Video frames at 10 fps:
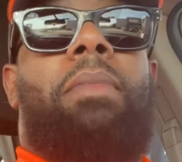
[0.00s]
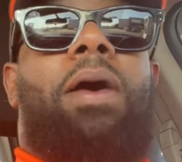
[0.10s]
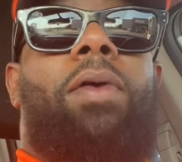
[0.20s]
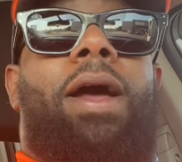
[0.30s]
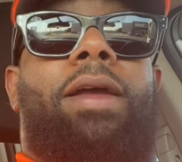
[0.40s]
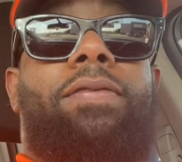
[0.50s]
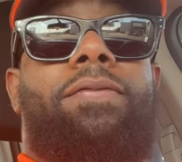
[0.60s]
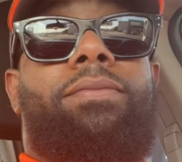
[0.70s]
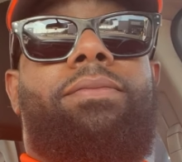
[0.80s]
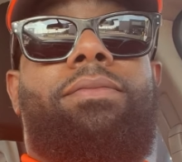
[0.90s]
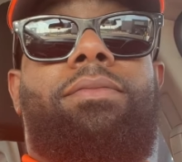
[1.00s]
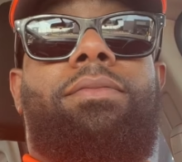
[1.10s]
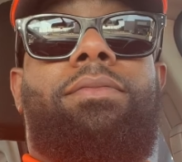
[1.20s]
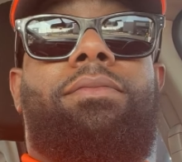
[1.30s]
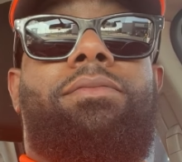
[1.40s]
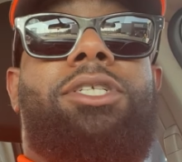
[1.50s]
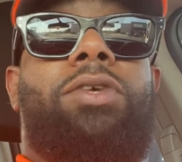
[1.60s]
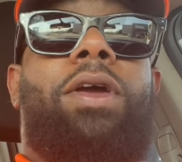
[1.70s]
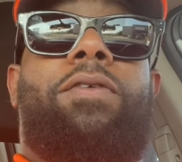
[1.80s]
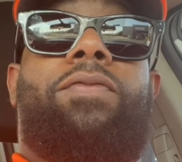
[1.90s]
My wife,
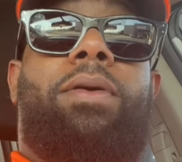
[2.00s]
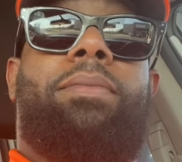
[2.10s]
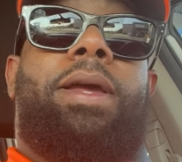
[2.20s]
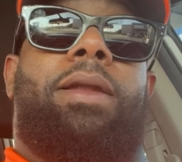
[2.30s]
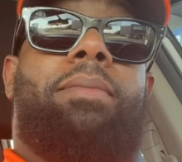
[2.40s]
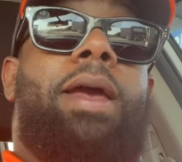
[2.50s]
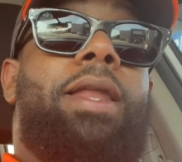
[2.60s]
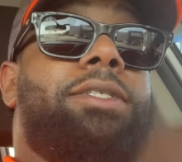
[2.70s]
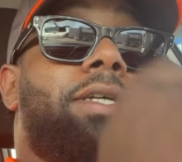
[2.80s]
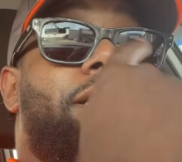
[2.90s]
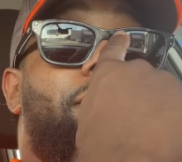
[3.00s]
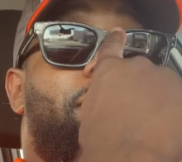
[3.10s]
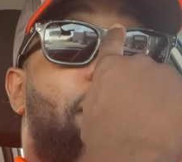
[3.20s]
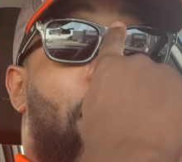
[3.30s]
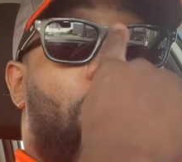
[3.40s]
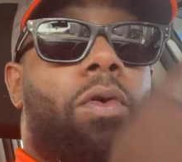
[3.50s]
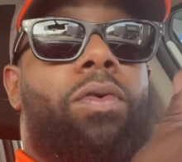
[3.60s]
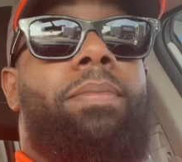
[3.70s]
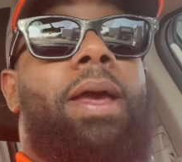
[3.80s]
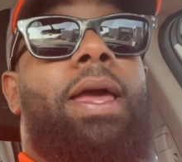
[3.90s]
she went from being a manager at Cookout, where
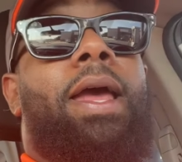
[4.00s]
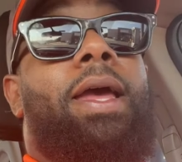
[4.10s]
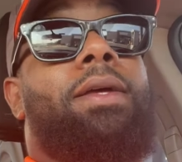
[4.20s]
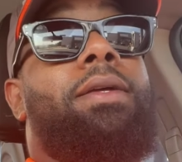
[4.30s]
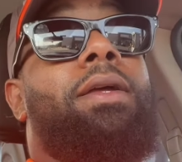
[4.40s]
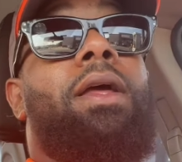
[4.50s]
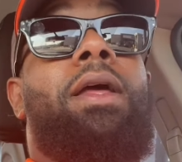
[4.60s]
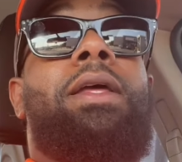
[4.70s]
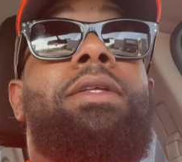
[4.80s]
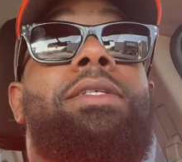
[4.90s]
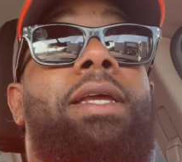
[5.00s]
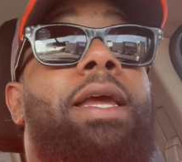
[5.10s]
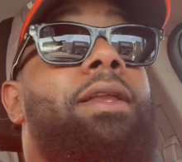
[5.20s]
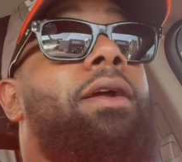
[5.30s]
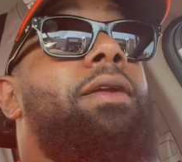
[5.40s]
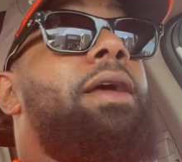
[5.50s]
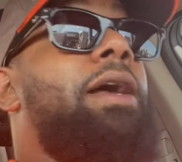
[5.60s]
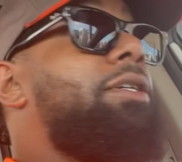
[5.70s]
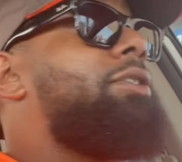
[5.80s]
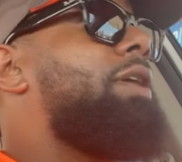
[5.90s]
we met at, to getting her
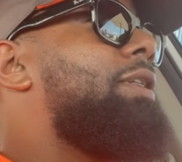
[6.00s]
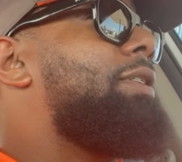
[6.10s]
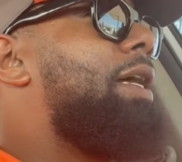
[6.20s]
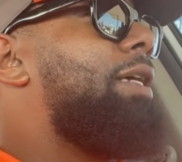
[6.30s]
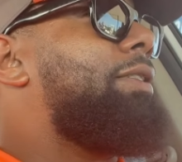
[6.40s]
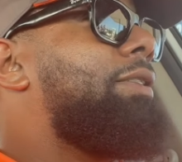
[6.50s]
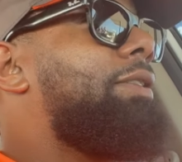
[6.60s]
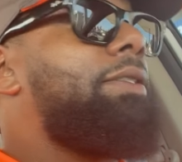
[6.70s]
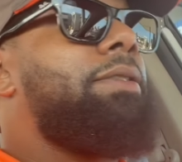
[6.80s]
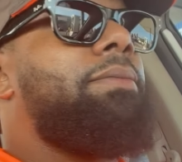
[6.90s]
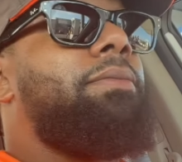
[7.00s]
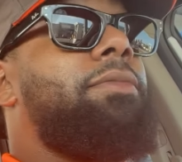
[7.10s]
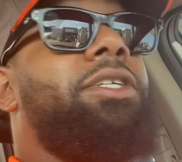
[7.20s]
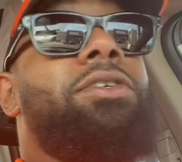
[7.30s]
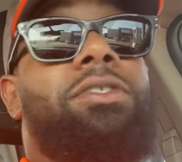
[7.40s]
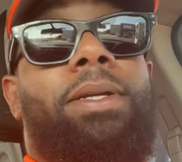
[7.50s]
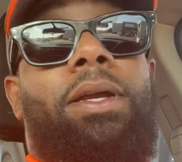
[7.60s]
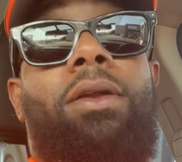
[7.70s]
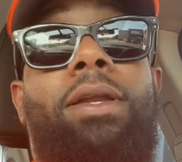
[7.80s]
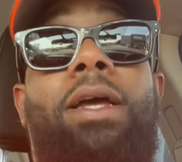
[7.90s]
nail instructor's license,
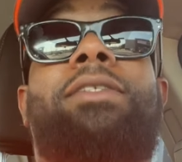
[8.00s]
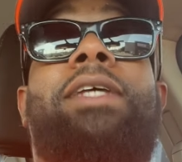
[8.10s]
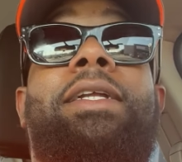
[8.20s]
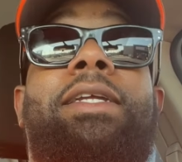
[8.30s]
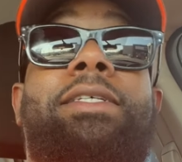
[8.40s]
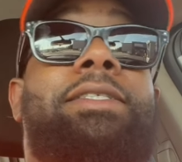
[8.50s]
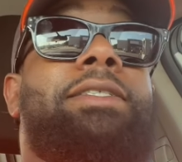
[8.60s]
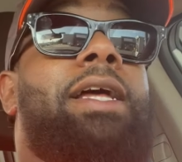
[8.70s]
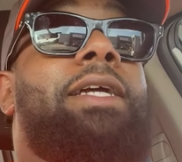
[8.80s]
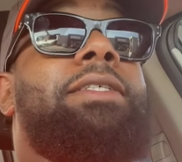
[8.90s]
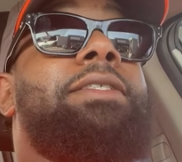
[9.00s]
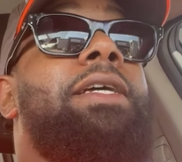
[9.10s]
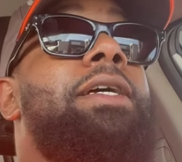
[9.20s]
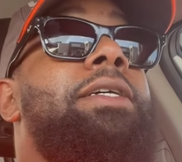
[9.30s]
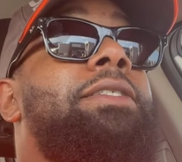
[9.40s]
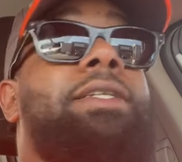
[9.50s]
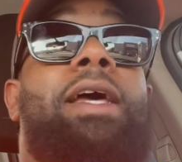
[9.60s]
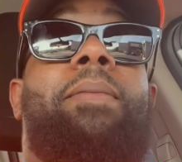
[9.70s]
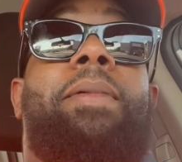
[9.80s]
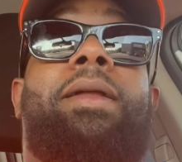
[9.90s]
her nail technician's license, to
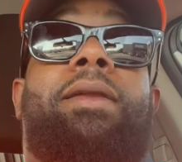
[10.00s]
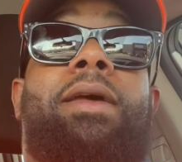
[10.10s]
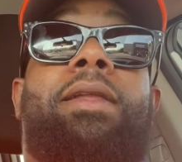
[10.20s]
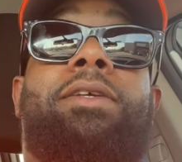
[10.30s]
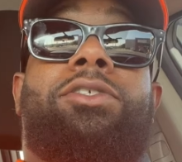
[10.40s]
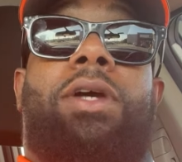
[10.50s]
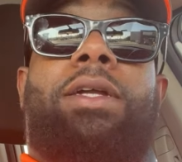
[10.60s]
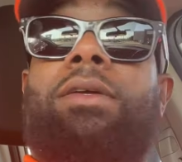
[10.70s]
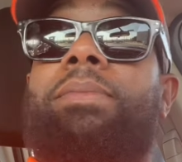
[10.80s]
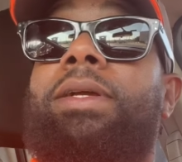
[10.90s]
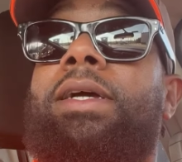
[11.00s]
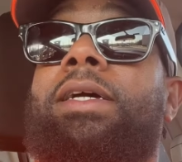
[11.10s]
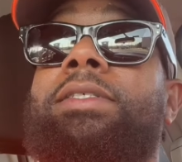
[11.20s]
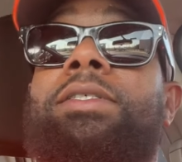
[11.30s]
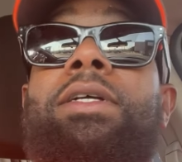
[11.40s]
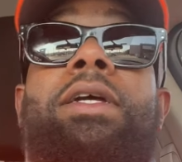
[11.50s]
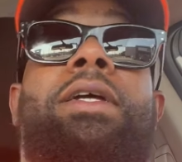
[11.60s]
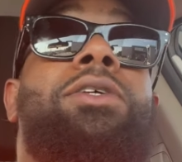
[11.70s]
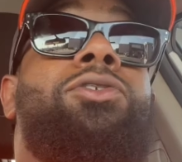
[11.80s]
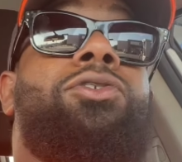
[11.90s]
now being a nail instructor, because
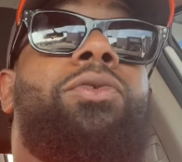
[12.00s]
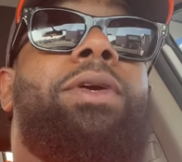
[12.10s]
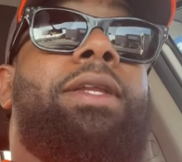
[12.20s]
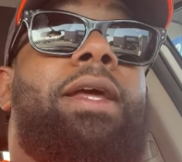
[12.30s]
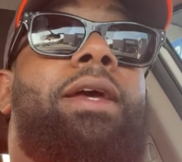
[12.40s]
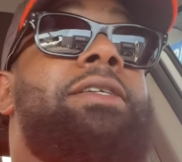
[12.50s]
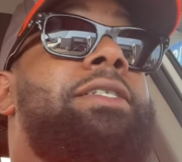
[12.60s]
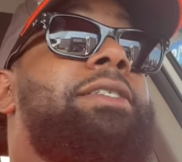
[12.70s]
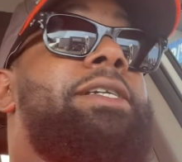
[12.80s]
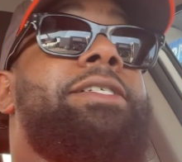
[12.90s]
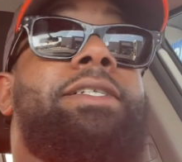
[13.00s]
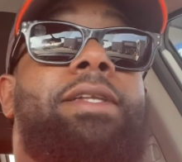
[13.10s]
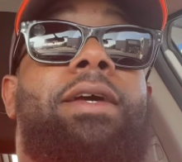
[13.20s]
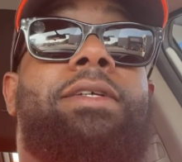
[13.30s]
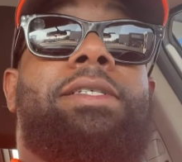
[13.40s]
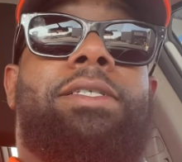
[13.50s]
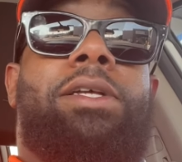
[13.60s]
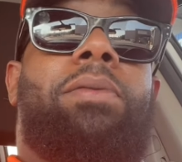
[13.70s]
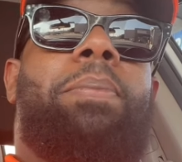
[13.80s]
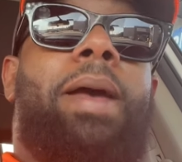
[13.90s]
doing nails and teaching nails is
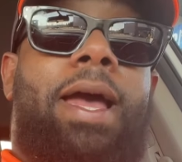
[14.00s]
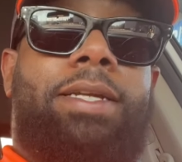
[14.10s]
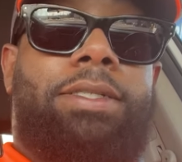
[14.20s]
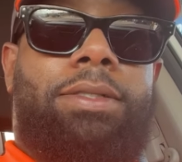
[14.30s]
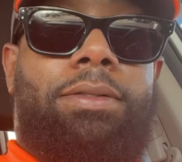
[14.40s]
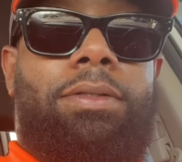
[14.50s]
her passion.